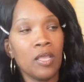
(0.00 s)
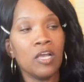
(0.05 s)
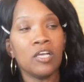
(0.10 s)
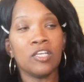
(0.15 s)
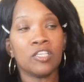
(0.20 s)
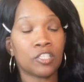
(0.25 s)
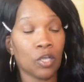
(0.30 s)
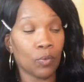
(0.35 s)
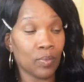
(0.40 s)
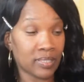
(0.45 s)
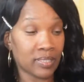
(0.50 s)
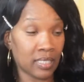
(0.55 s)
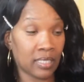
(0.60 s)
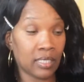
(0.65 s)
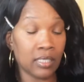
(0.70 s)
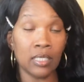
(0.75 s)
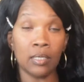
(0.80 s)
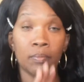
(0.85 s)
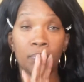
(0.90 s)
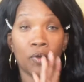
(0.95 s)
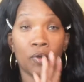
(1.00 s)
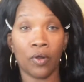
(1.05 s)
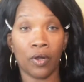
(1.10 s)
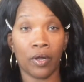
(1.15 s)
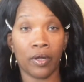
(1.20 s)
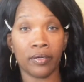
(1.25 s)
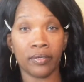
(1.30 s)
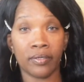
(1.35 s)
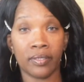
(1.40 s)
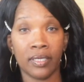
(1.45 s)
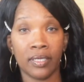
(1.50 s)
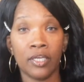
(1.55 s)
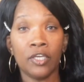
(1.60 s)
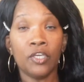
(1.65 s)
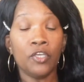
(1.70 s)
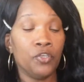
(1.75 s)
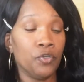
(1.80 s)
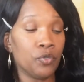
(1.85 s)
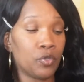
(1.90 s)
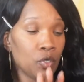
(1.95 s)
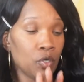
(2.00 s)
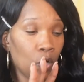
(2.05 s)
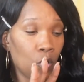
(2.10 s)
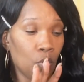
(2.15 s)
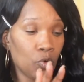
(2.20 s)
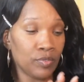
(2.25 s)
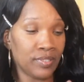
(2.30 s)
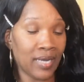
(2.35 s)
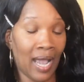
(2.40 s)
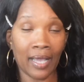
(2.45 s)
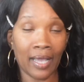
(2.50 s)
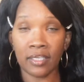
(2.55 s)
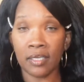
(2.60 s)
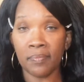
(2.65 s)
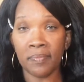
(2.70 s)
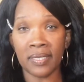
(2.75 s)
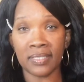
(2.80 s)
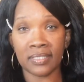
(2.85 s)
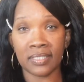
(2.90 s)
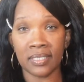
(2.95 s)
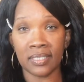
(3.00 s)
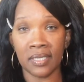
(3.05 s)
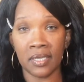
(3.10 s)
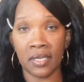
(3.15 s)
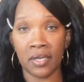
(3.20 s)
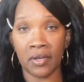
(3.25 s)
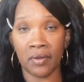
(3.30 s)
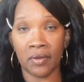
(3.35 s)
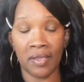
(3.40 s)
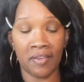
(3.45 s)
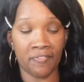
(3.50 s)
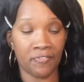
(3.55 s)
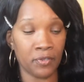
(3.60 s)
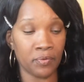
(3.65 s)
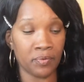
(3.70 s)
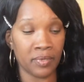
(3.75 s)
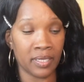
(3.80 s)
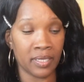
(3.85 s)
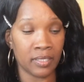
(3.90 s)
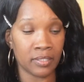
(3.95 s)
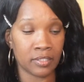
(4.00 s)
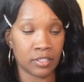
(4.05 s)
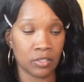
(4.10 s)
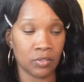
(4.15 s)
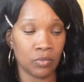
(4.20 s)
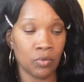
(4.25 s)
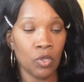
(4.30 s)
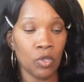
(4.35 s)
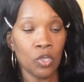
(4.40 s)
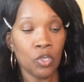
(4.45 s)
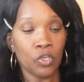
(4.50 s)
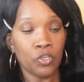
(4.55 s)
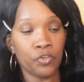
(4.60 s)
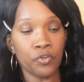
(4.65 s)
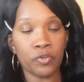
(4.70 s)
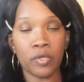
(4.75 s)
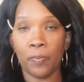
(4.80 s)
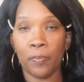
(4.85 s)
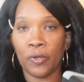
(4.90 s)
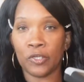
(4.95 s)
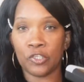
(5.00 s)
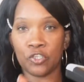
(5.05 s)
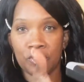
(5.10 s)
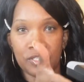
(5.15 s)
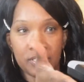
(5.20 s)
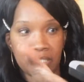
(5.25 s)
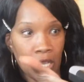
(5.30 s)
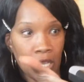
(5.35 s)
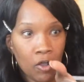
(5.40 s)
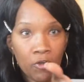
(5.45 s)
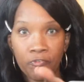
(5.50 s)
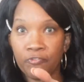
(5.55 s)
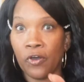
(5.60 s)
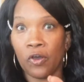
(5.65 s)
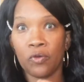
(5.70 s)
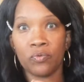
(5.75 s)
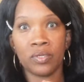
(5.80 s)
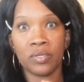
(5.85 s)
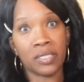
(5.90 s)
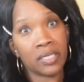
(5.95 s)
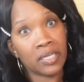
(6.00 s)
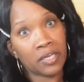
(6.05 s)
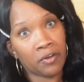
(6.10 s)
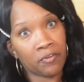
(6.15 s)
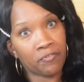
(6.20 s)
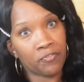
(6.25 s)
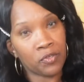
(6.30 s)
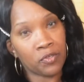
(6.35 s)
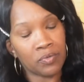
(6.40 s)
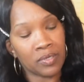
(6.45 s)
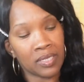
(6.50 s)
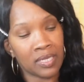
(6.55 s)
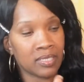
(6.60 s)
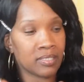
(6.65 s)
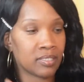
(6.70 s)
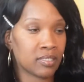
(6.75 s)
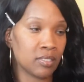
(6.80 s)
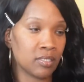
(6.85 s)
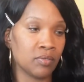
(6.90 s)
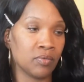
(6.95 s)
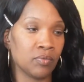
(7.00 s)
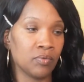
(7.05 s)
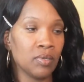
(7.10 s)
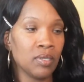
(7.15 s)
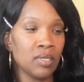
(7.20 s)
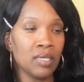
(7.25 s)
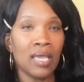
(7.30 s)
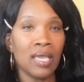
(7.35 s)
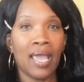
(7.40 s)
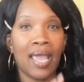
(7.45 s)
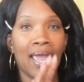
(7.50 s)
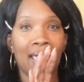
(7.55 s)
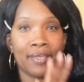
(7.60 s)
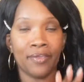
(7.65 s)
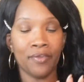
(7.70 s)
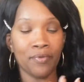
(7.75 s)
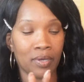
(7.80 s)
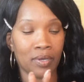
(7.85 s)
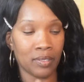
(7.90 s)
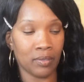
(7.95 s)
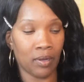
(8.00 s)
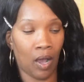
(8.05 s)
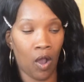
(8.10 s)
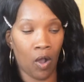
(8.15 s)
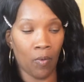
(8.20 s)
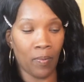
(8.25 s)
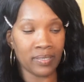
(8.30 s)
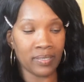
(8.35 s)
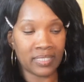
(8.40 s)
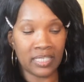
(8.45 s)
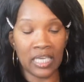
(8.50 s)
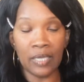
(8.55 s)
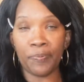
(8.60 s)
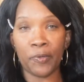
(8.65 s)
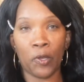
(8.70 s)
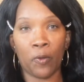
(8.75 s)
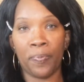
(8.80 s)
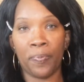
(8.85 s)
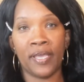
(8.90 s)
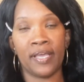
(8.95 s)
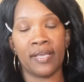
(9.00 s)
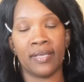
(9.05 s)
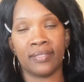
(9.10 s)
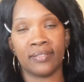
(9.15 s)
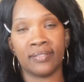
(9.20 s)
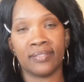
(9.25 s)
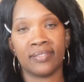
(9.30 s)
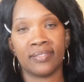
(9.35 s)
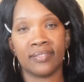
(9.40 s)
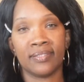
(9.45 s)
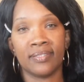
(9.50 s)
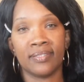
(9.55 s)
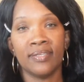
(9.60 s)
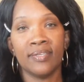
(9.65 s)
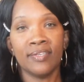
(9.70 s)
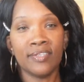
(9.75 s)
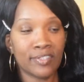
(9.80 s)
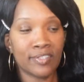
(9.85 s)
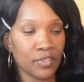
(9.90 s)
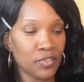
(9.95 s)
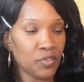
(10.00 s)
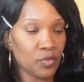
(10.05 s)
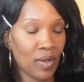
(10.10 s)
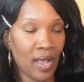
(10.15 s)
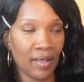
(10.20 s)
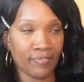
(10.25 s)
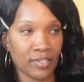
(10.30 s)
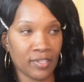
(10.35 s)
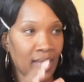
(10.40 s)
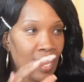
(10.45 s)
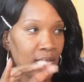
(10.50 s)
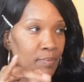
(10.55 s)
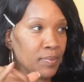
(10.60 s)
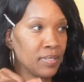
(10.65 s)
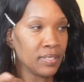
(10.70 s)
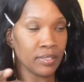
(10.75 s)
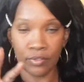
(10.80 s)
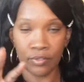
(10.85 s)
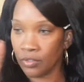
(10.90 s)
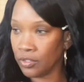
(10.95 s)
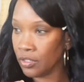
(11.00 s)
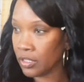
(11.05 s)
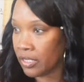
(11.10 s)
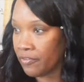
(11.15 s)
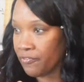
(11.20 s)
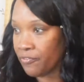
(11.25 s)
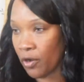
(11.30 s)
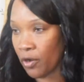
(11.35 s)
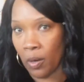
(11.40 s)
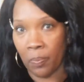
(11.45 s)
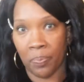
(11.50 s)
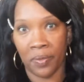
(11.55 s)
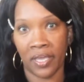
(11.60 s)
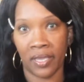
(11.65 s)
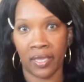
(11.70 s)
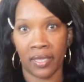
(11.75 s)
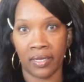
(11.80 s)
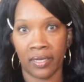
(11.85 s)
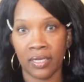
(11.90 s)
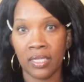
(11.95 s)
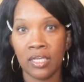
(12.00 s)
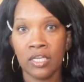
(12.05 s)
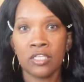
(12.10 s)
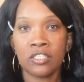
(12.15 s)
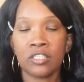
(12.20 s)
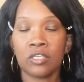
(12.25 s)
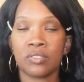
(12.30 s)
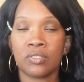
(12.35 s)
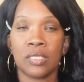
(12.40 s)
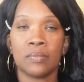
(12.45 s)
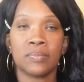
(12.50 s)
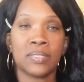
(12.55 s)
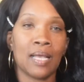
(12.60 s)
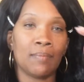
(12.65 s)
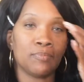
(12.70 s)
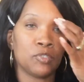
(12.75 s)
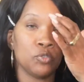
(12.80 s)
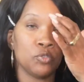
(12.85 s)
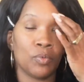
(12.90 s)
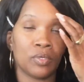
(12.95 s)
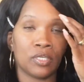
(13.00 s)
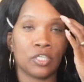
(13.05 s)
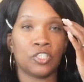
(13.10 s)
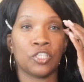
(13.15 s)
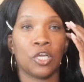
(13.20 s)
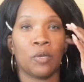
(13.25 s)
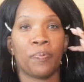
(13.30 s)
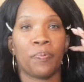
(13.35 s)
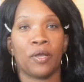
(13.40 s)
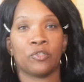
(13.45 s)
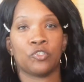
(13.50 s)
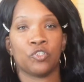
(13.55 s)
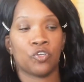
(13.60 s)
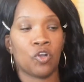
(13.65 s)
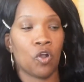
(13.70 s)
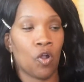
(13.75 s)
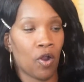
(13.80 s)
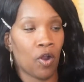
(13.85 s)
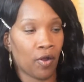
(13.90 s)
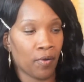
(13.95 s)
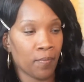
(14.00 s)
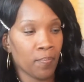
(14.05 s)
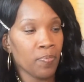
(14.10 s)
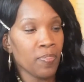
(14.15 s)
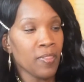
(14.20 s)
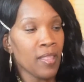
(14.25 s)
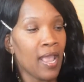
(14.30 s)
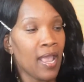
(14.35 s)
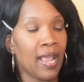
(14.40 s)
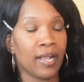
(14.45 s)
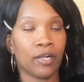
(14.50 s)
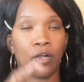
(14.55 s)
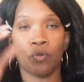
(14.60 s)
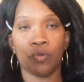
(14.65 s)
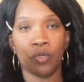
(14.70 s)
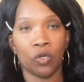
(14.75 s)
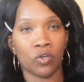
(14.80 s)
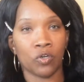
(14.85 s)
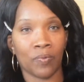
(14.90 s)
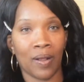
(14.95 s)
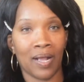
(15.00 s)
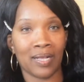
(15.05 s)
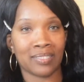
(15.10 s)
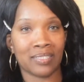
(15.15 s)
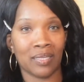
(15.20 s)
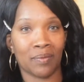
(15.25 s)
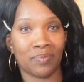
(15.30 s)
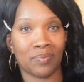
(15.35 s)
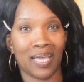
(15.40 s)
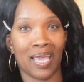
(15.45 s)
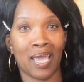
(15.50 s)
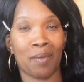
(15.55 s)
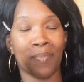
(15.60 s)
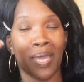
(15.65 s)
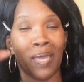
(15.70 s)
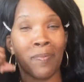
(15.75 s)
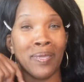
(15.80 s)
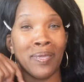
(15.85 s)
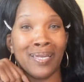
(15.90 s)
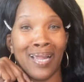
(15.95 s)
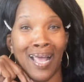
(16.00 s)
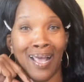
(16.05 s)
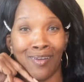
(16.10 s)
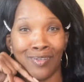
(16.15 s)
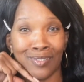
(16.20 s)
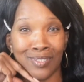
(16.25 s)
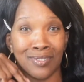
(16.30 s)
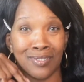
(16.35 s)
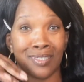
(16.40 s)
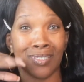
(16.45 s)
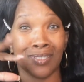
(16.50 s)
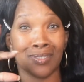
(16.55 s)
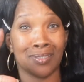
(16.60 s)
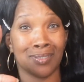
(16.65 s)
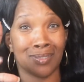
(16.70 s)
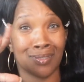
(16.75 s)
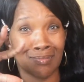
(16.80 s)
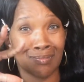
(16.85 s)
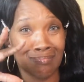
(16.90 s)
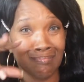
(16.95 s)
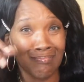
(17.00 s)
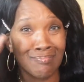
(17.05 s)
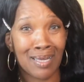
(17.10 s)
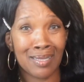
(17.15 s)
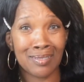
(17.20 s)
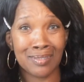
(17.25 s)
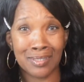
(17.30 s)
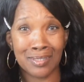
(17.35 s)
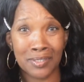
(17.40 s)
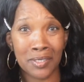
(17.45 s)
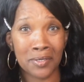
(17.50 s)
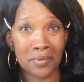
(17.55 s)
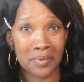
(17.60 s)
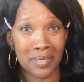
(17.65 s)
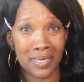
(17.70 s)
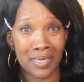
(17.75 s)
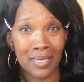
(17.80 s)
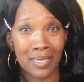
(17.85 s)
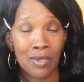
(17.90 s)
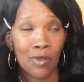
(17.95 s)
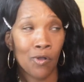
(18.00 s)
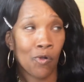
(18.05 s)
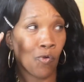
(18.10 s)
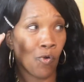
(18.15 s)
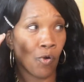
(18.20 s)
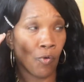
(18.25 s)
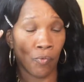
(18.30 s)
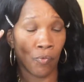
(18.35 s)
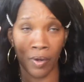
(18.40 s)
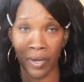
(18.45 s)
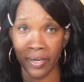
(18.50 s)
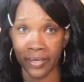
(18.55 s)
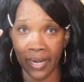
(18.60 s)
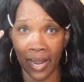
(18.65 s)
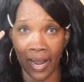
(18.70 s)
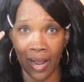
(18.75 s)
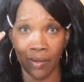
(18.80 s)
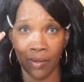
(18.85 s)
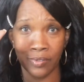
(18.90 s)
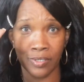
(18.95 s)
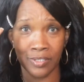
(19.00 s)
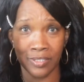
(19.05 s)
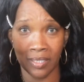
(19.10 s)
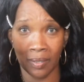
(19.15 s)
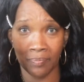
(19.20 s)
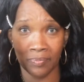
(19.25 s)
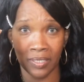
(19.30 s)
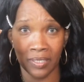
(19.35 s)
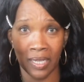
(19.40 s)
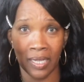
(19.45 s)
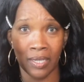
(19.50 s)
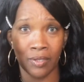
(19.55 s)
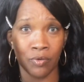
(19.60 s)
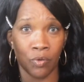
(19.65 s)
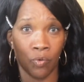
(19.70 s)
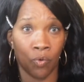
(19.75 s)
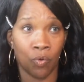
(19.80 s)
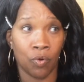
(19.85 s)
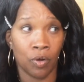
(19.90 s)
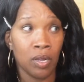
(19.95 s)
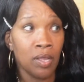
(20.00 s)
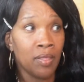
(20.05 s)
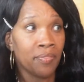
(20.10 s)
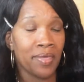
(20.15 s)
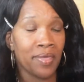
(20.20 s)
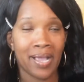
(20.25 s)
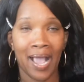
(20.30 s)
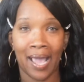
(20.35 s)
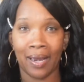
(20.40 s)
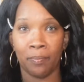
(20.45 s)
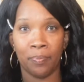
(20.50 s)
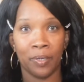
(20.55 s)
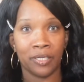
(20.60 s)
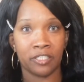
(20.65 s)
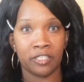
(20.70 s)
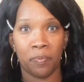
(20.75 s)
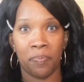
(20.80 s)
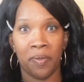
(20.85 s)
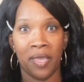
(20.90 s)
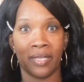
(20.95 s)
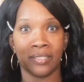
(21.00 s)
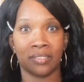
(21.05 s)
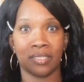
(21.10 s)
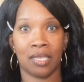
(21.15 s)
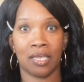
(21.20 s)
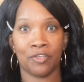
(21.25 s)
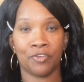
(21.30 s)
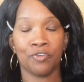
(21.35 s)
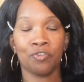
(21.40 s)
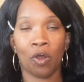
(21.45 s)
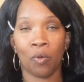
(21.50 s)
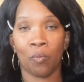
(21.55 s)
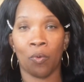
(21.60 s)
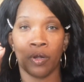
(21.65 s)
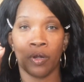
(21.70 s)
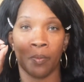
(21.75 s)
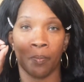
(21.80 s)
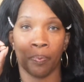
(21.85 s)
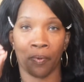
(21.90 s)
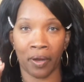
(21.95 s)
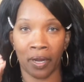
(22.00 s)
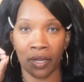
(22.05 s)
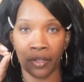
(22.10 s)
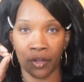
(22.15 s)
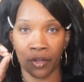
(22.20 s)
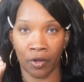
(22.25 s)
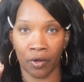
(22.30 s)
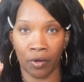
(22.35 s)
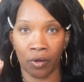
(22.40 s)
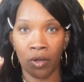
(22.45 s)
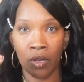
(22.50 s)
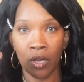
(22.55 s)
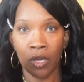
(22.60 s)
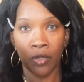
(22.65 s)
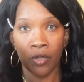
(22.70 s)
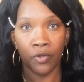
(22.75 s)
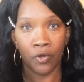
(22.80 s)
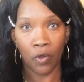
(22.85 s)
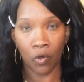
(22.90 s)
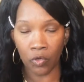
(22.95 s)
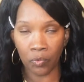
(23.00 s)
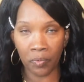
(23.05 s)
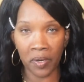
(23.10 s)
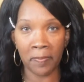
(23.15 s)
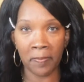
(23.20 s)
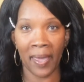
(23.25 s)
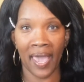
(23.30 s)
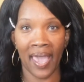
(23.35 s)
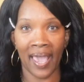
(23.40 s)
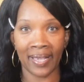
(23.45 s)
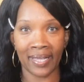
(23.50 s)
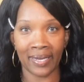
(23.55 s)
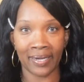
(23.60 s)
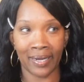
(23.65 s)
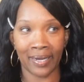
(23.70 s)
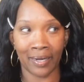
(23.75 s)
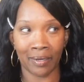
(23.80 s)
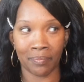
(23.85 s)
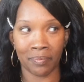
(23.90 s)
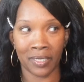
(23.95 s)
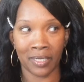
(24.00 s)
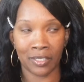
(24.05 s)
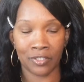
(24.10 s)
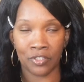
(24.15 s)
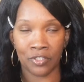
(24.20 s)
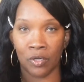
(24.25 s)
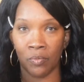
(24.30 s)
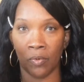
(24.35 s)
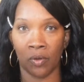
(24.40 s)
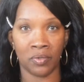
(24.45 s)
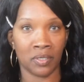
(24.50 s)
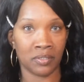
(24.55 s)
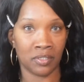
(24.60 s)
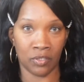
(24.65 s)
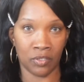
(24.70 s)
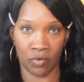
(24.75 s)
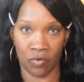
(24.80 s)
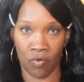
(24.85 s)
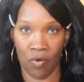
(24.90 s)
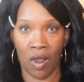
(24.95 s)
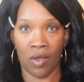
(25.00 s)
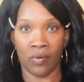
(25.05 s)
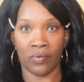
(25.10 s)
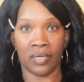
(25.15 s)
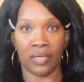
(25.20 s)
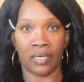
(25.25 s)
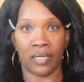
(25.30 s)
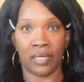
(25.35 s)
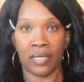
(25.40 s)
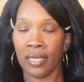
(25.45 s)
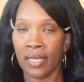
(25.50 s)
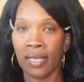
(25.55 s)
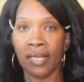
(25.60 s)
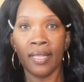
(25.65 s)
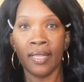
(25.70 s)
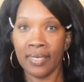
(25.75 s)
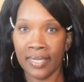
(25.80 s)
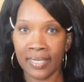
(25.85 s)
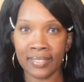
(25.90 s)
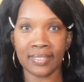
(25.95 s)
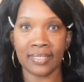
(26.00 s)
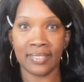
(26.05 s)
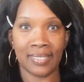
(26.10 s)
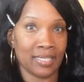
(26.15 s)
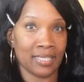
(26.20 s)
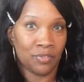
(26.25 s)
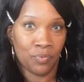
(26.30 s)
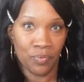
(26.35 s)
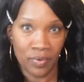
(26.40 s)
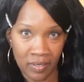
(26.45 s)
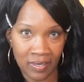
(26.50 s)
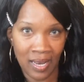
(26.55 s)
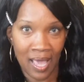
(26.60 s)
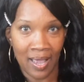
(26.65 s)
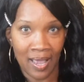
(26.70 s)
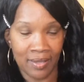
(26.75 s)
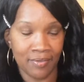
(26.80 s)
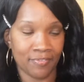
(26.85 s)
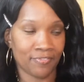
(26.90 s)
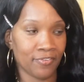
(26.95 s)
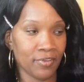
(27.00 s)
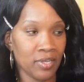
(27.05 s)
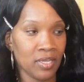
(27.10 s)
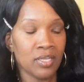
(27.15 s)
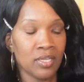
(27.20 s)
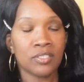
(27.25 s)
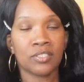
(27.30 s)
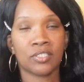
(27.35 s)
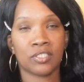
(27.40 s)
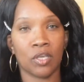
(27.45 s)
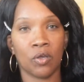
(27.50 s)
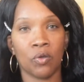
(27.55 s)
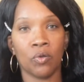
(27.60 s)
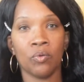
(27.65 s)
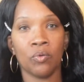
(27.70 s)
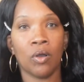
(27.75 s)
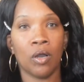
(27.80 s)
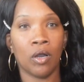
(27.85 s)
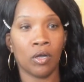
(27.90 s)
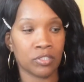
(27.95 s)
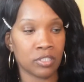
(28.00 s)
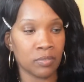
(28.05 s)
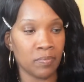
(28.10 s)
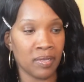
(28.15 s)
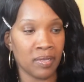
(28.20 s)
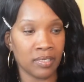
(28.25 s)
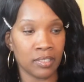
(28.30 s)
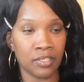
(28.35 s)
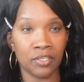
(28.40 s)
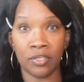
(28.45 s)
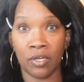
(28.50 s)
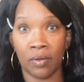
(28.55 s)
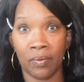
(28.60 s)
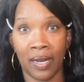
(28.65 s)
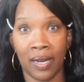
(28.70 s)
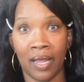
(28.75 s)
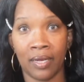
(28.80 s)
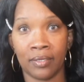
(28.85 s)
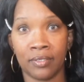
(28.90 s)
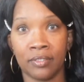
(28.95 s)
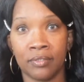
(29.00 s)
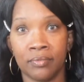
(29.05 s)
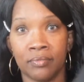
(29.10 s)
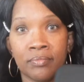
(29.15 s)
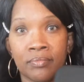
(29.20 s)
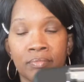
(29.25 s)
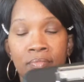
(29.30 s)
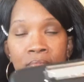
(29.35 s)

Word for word: So it's a clipboard. You can hold documents in here if you need to. You can put your cell phone in here if you need to. And you can always keep your pens. So you don't have to like be looking for a pen. So sometimes you want to jump out your car and go notarize something and maybe the house look a little a little dirty or run down or something and or they got a bunch of pets and you don't want to bring your notary bag in there because you don't want nothing to crawl in it. Listen, that's real life. So ultimately, you know what I'll do?